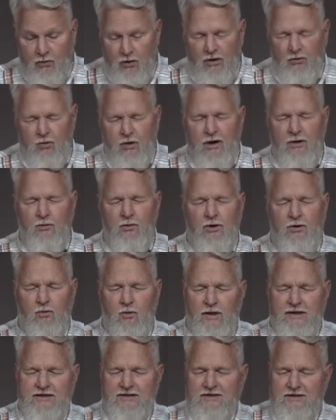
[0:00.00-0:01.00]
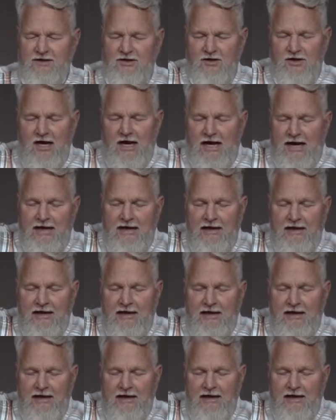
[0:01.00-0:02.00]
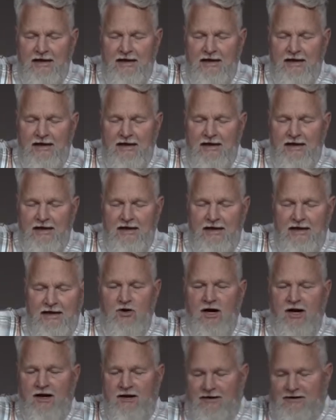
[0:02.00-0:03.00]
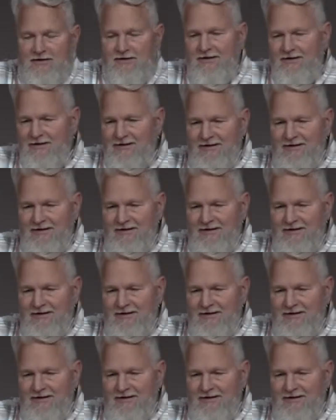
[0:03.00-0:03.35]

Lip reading: What's clogging the drain?